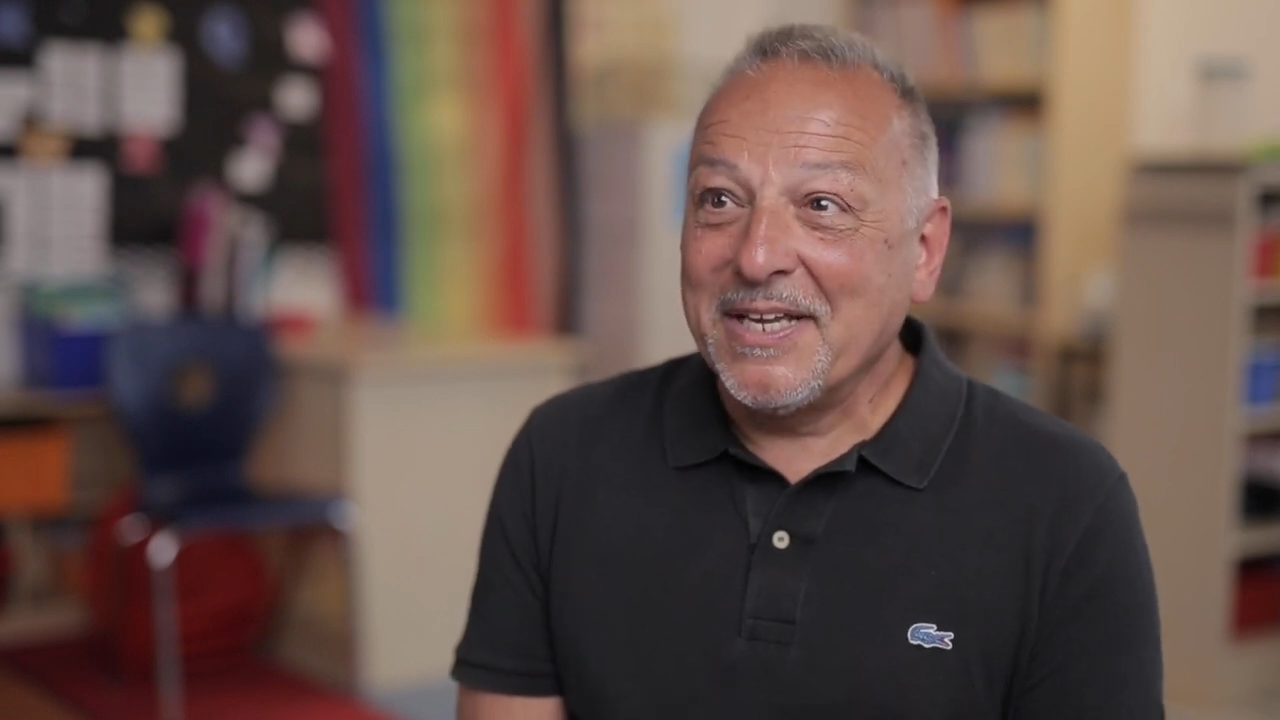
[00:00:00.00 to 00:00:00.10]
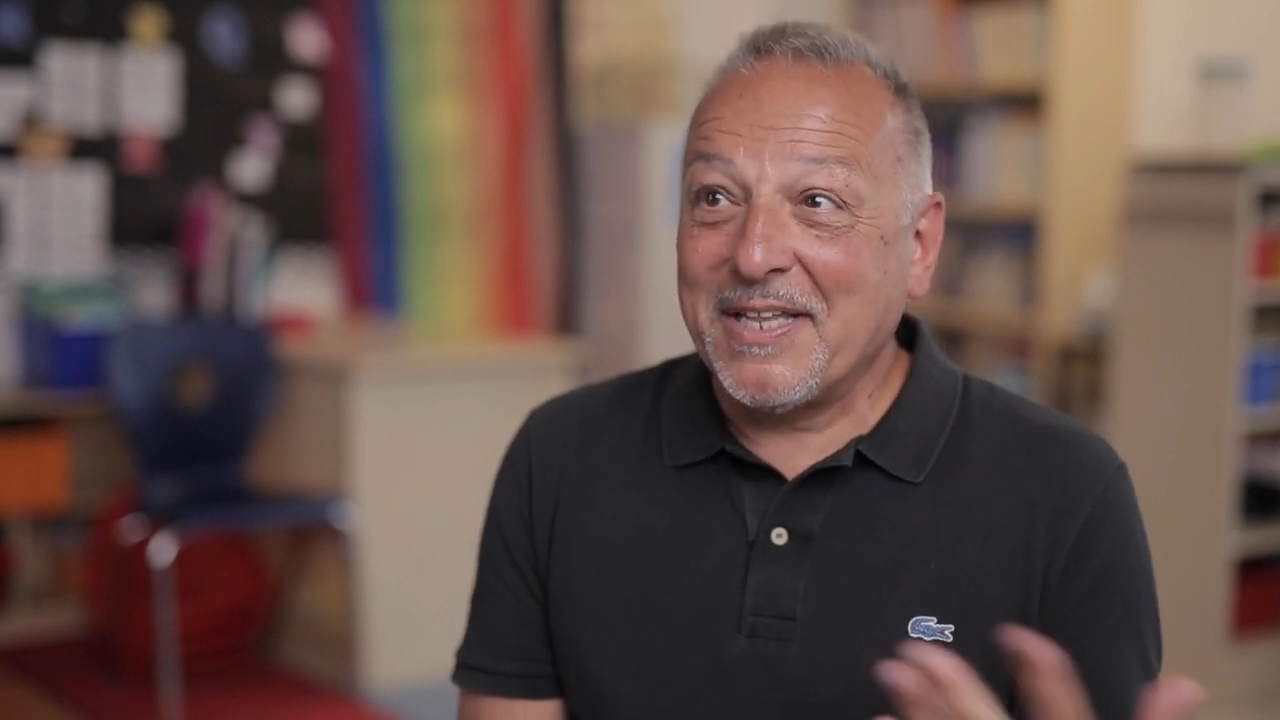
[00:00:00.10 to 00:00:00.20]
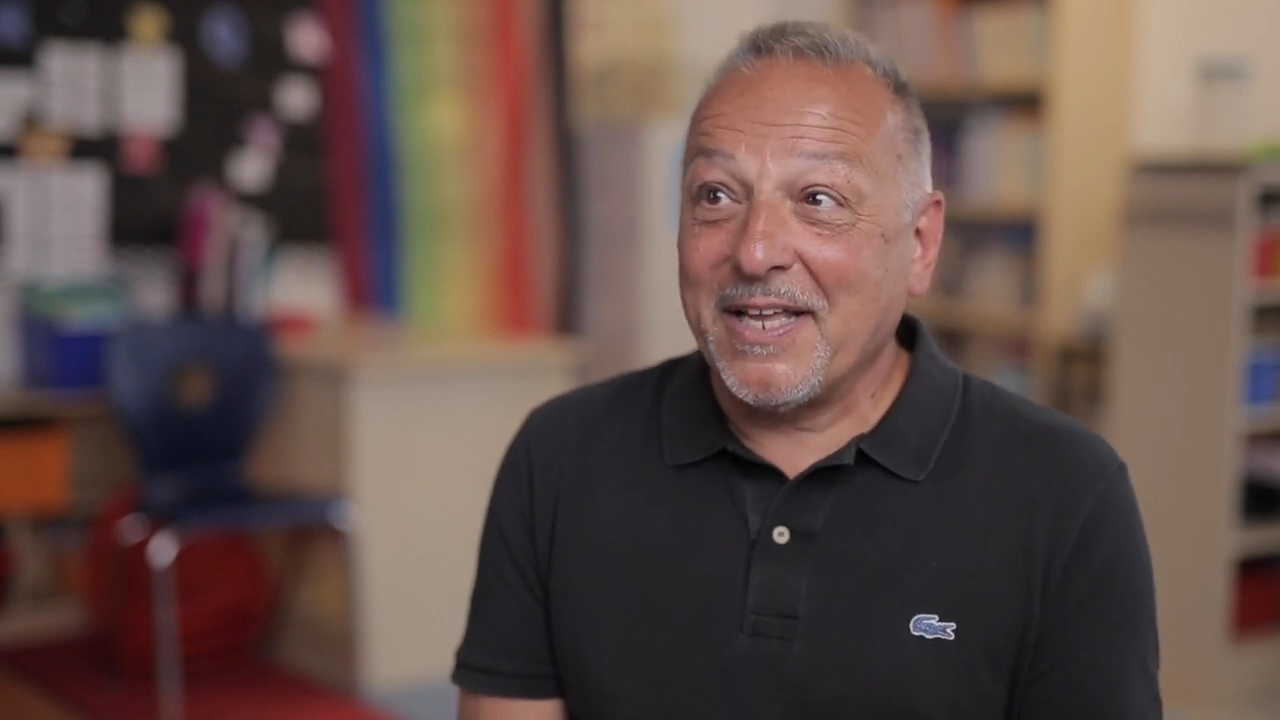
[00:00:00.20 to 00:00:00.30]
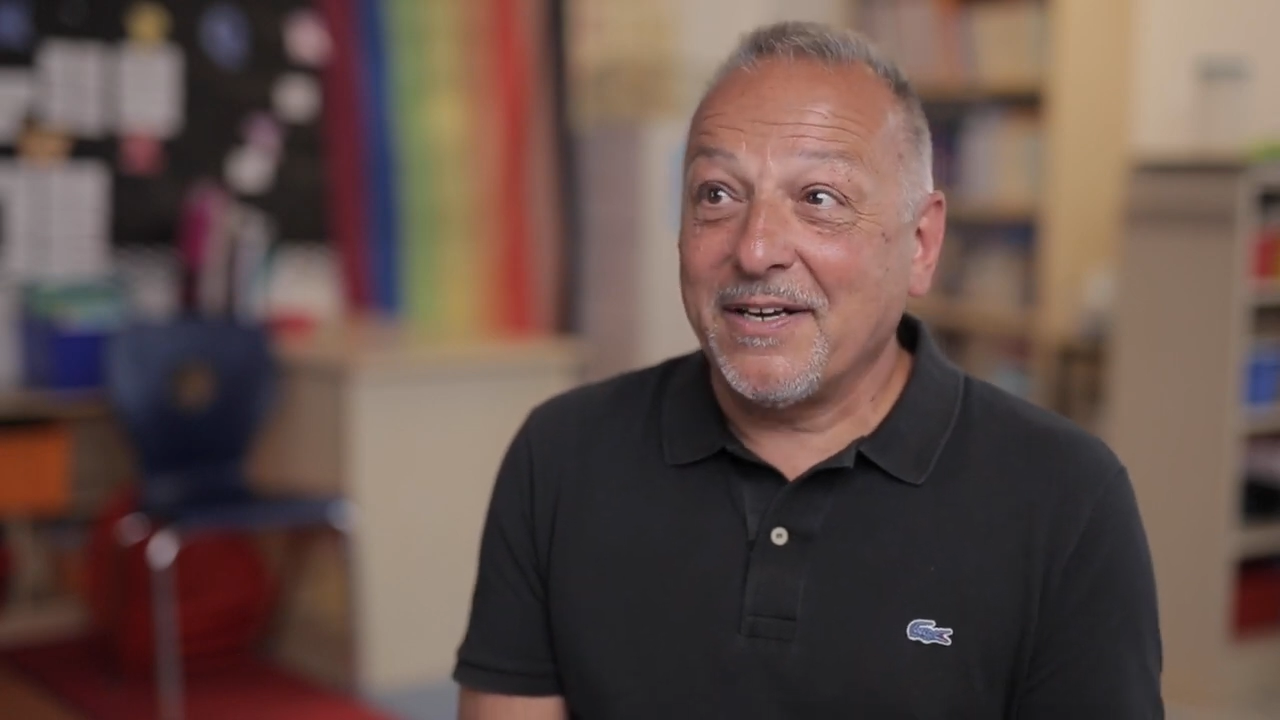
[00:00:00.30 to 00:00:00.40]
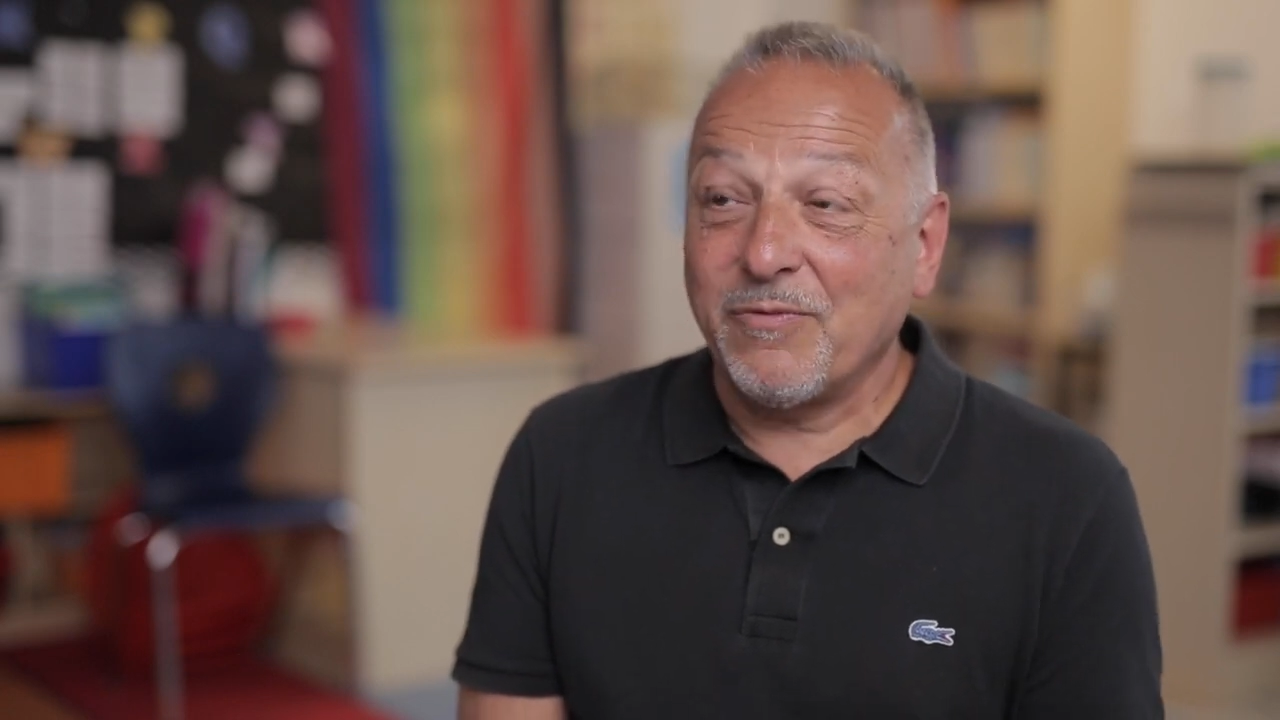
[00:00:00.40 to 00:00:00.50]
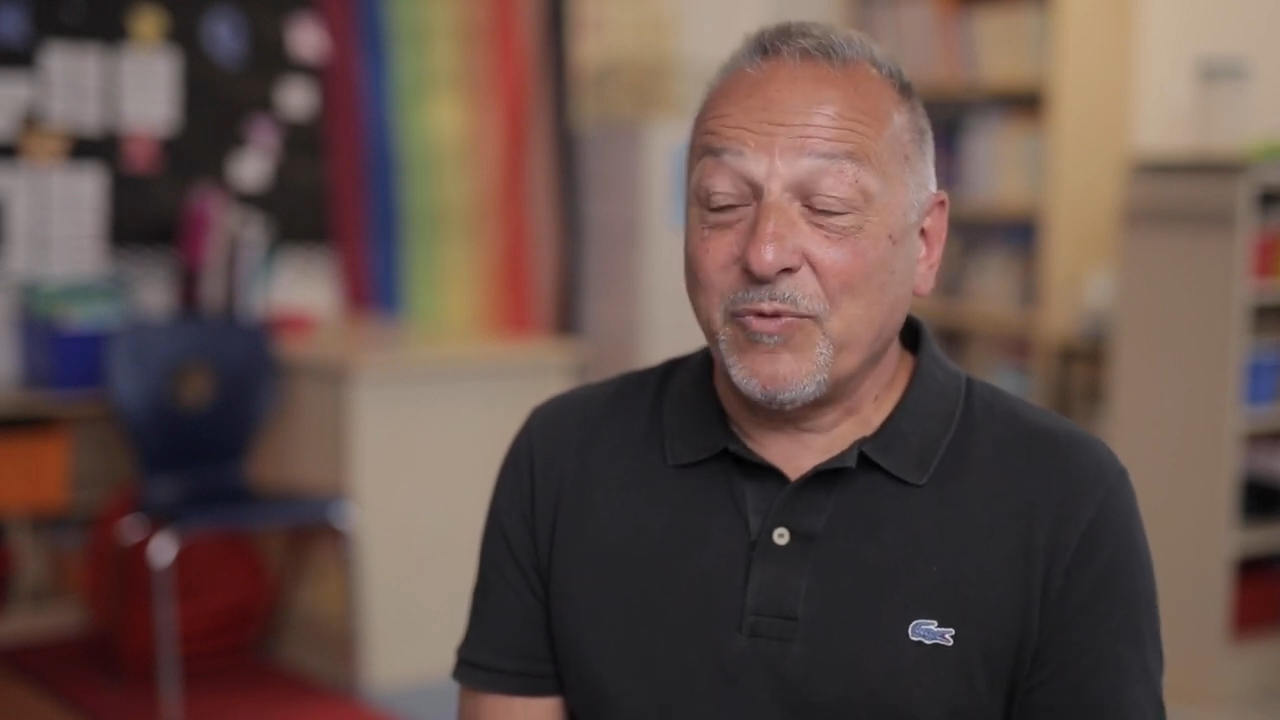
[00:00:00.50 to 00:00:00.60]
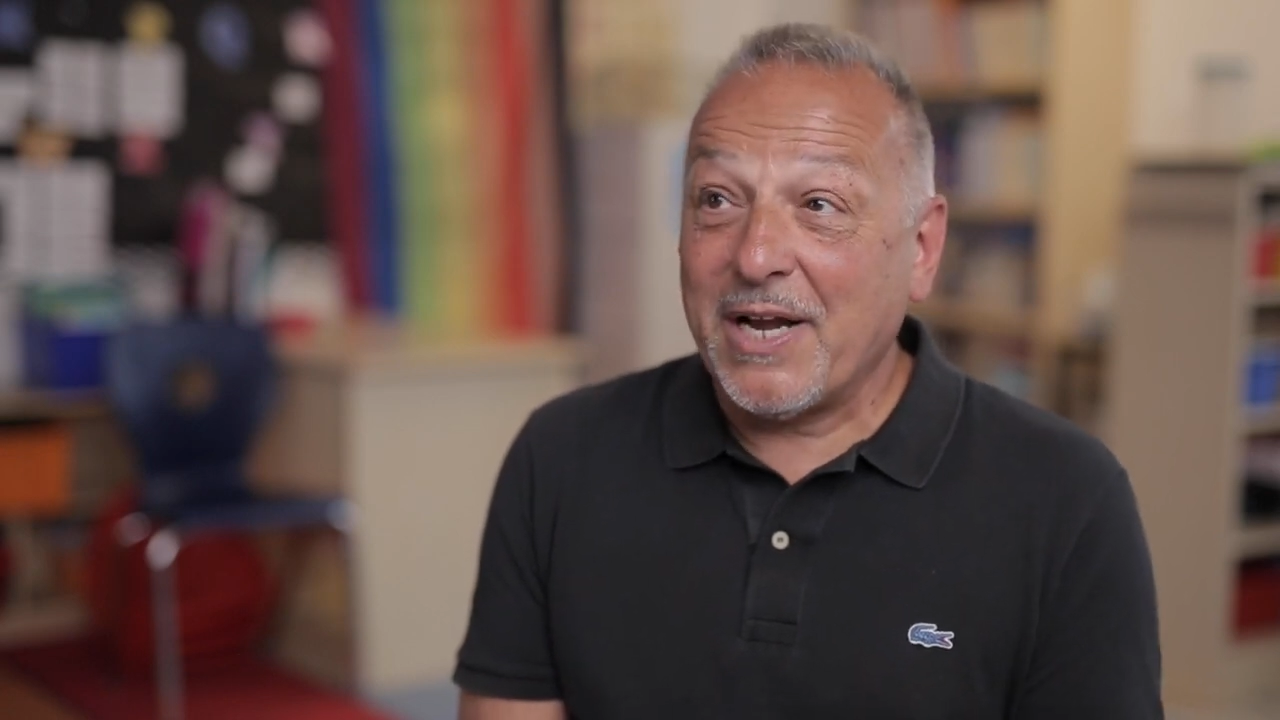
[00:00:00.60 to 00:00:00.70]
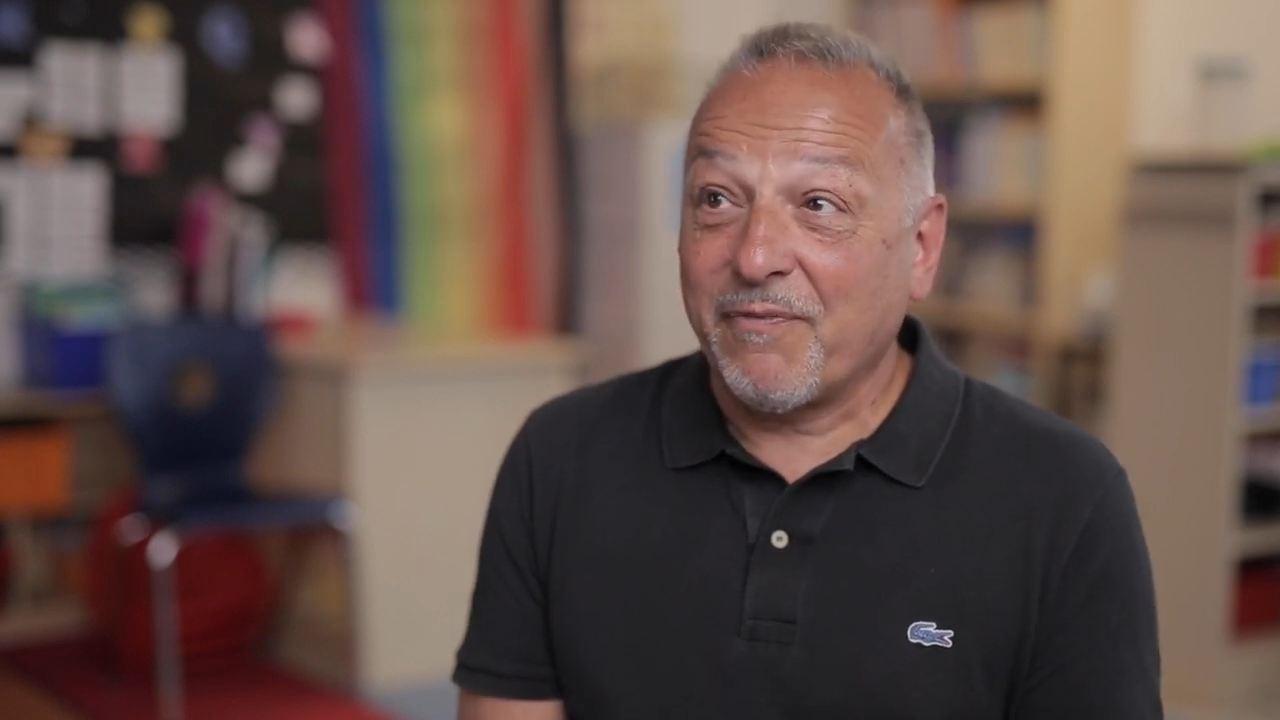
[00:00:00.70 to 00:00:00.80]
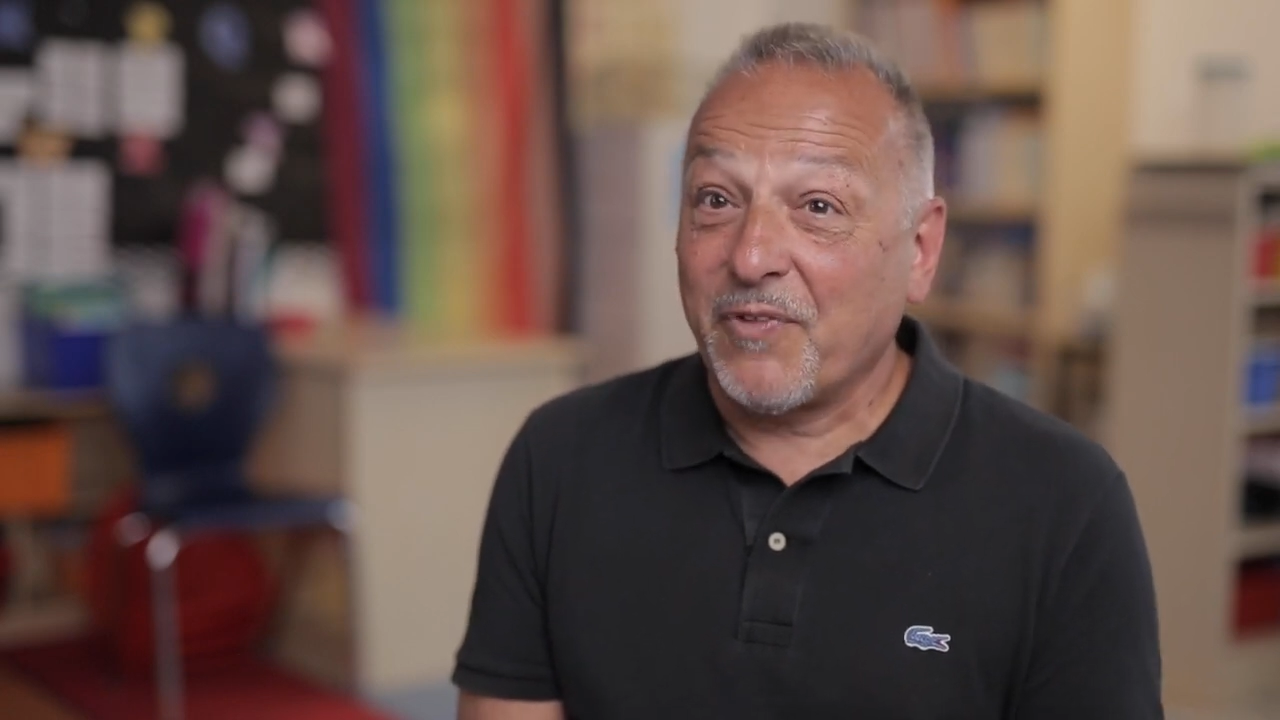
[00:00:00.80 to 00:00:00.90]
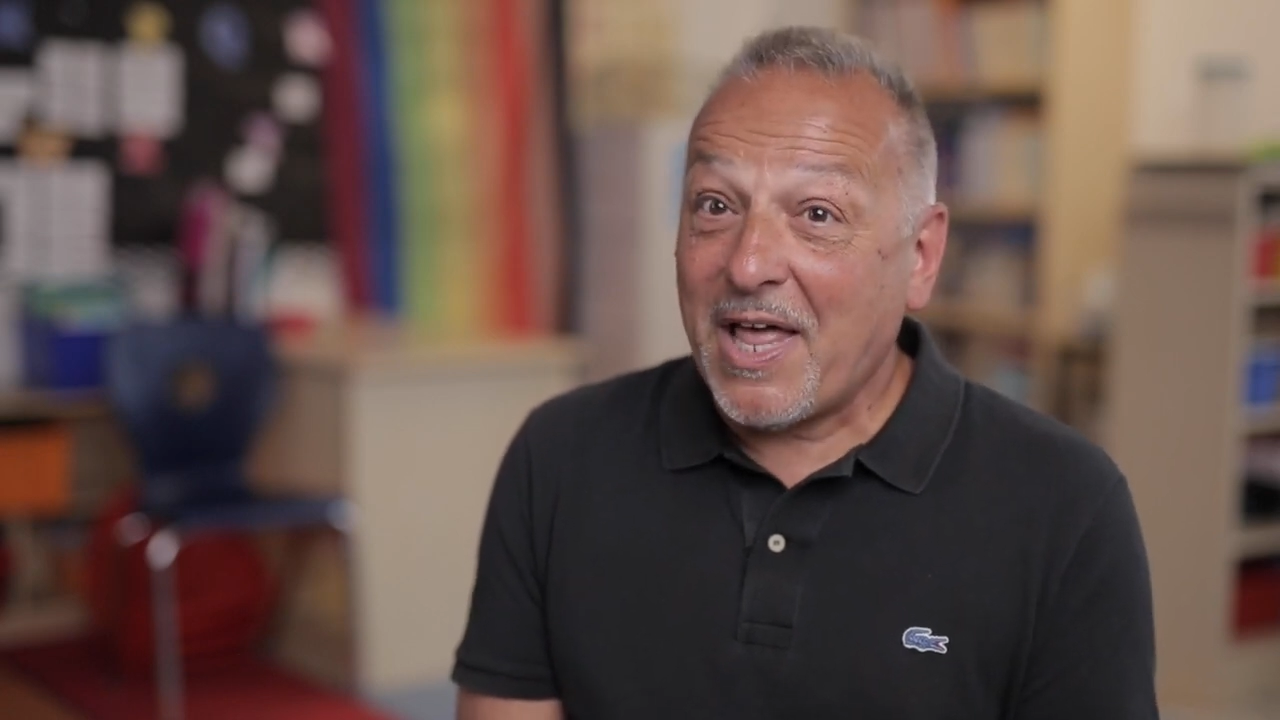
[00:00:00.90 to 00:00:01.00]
that we have a